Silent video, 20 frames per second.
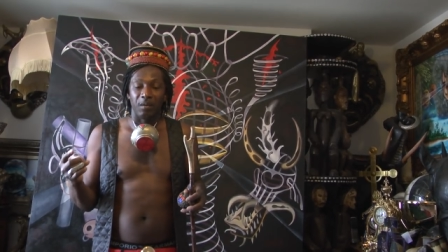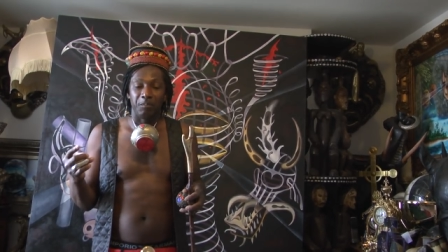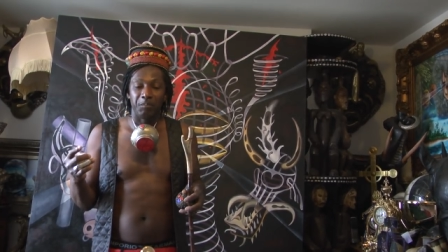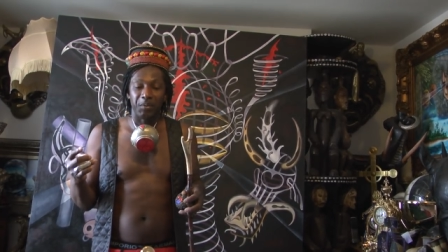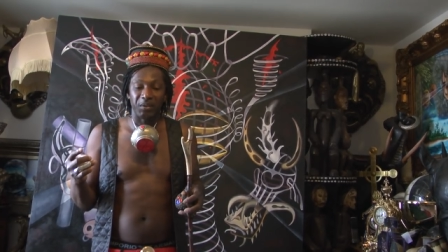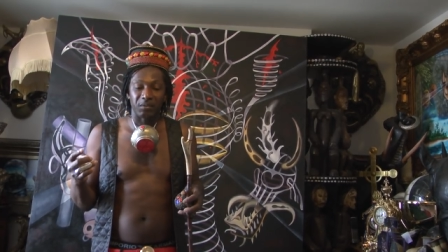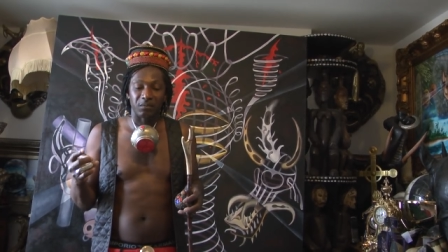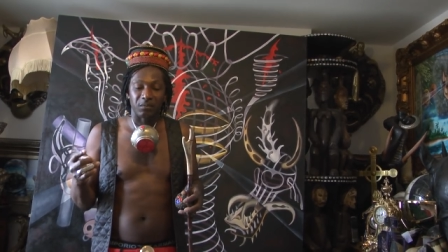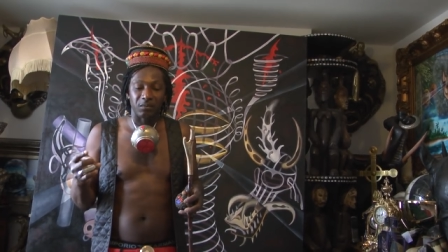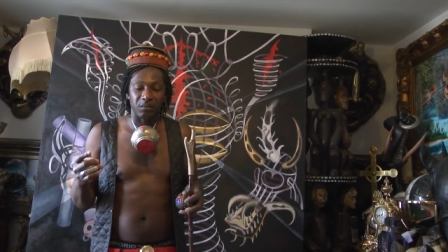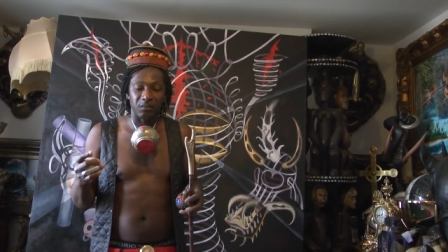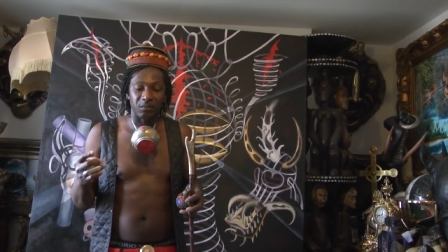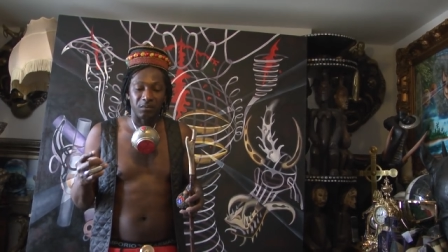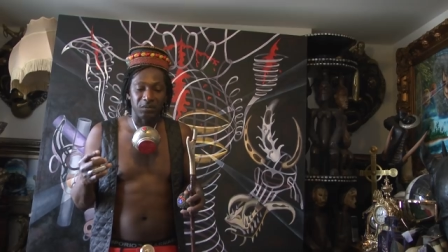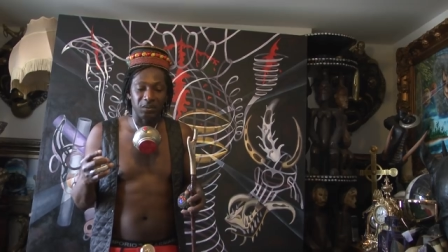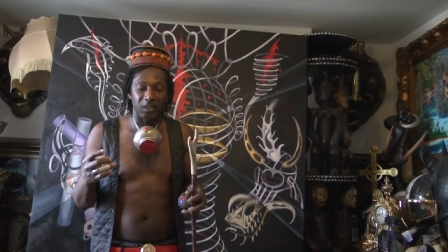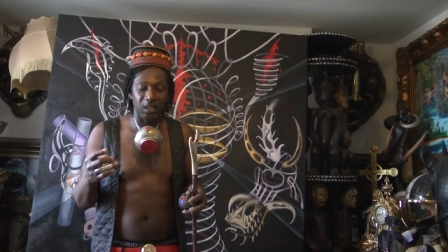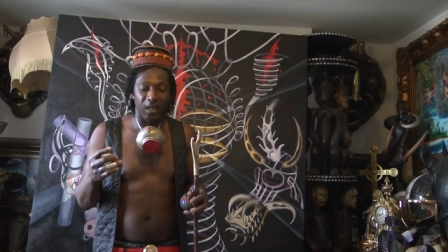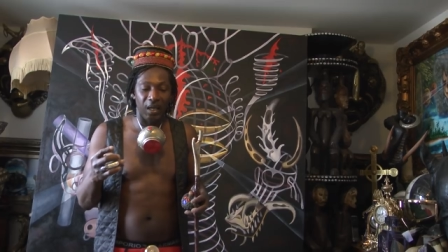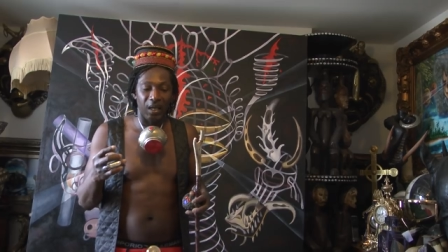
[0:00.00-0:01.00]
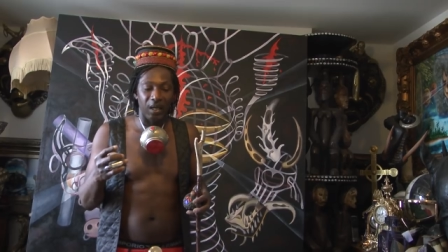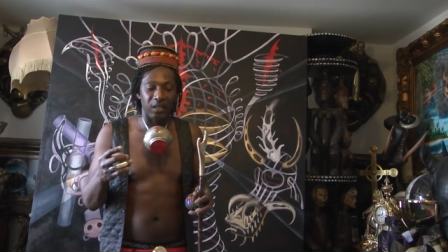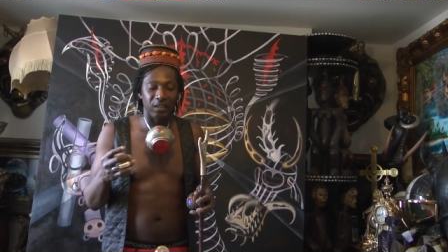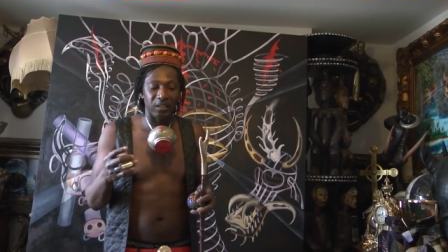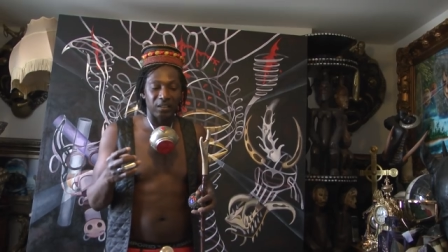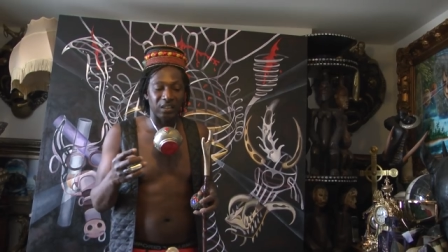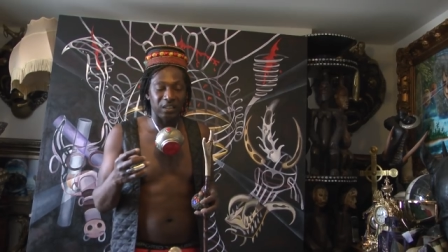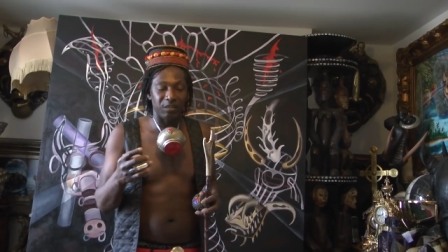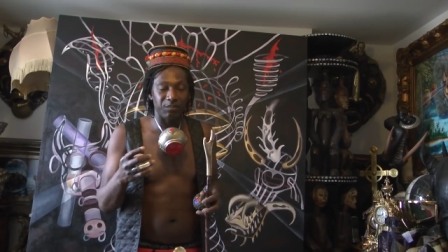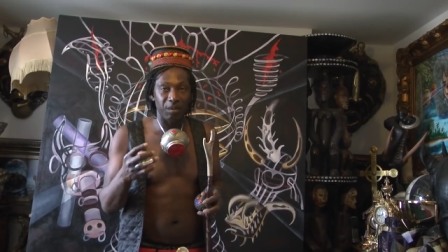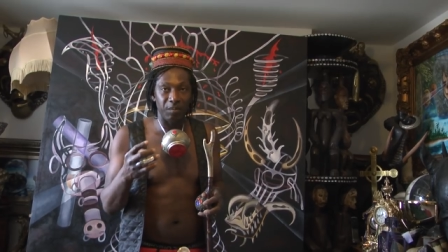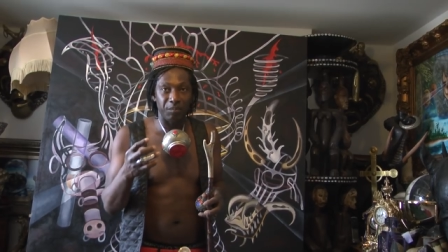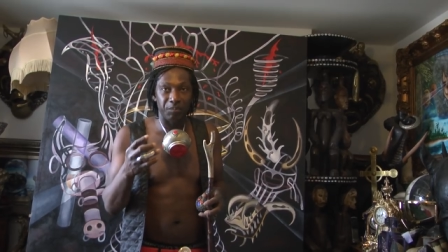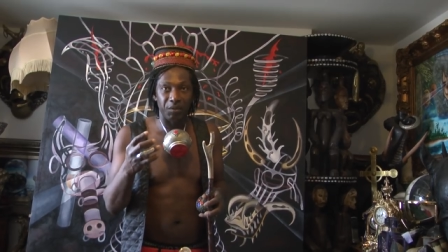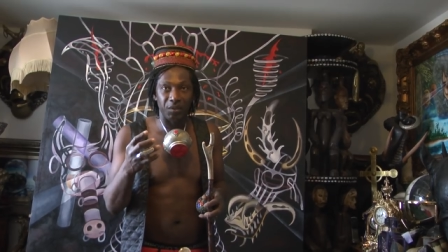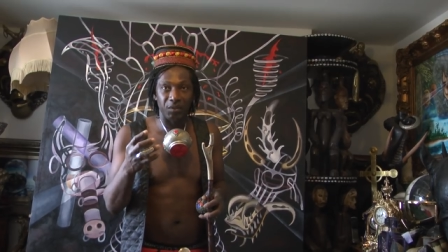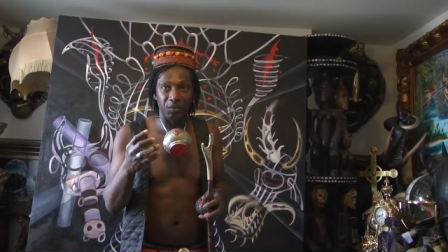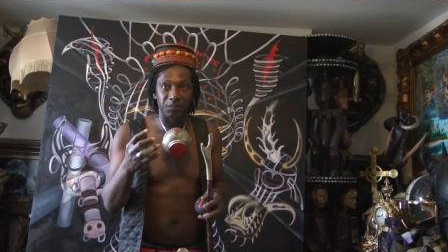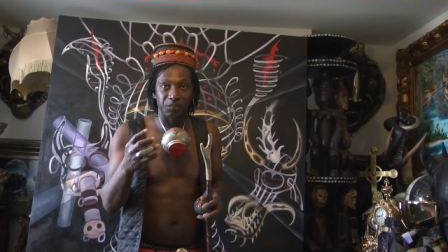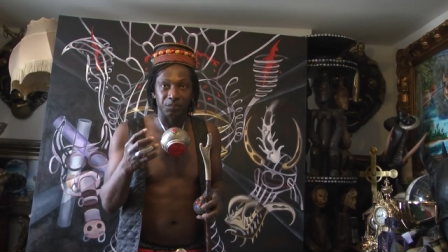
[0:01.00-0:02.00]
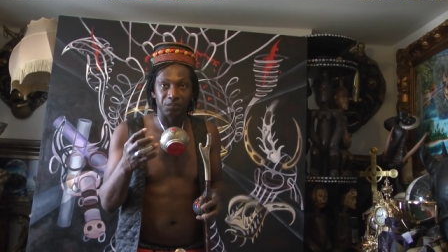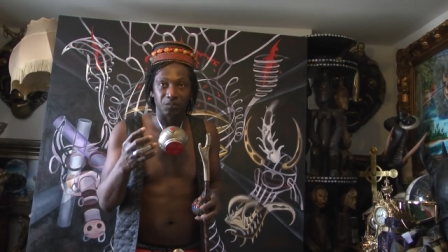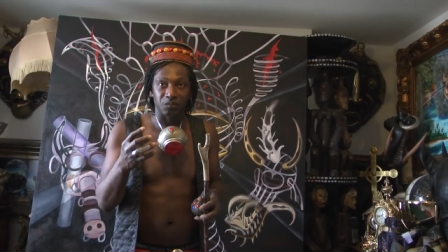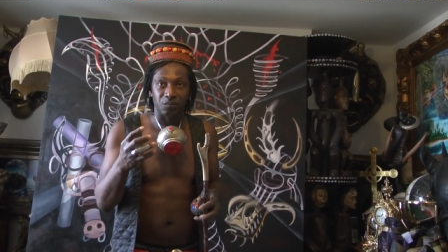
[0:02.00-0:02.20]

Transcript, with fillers: But they are remembered